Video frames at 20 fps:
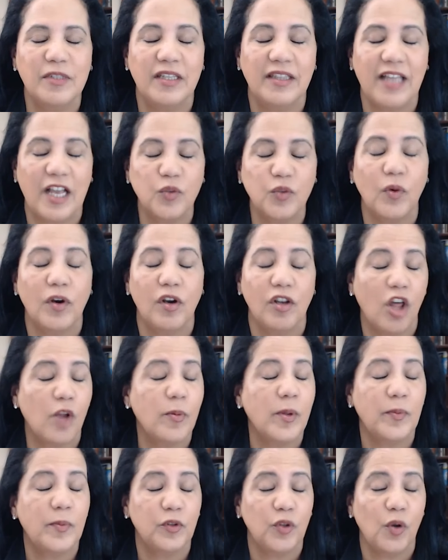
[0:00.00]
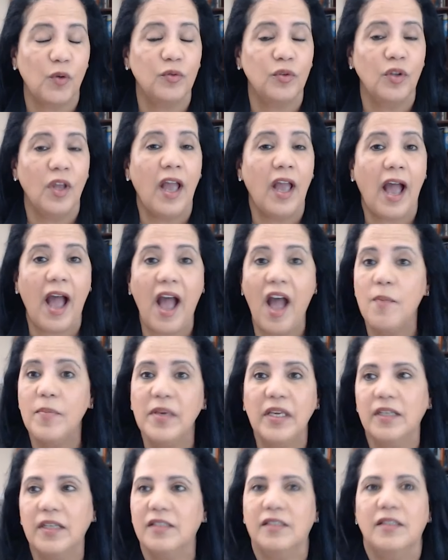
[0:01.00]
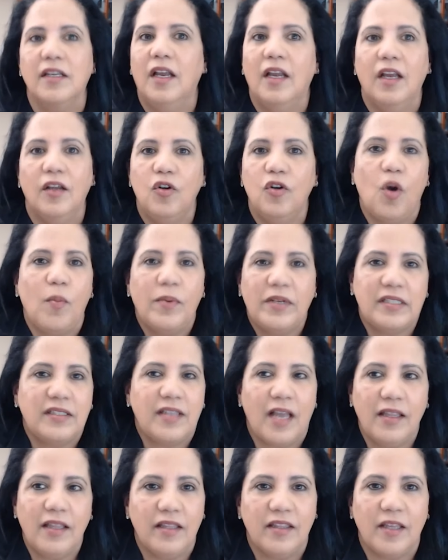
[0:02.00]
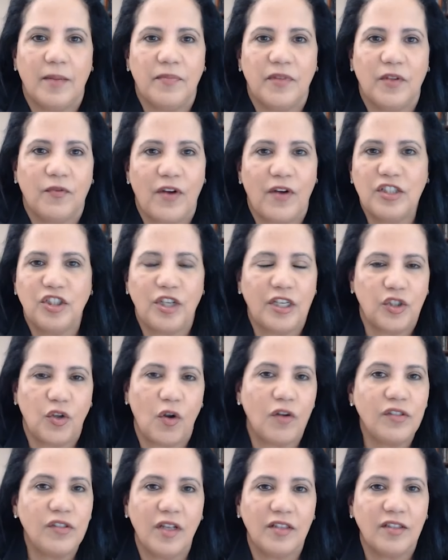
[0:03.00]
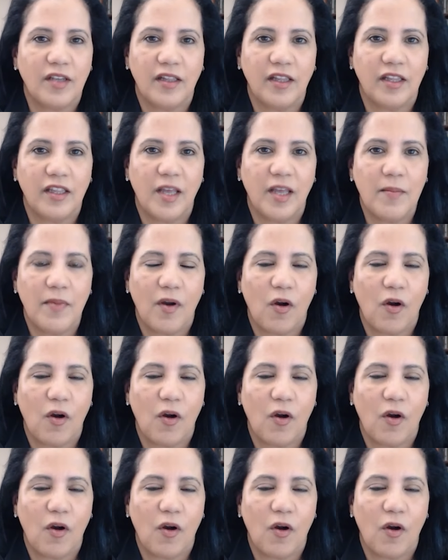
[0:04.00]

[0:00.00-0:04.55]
And that's where a lot of people don't have because nobody's telling them. The franchisor's not telling them.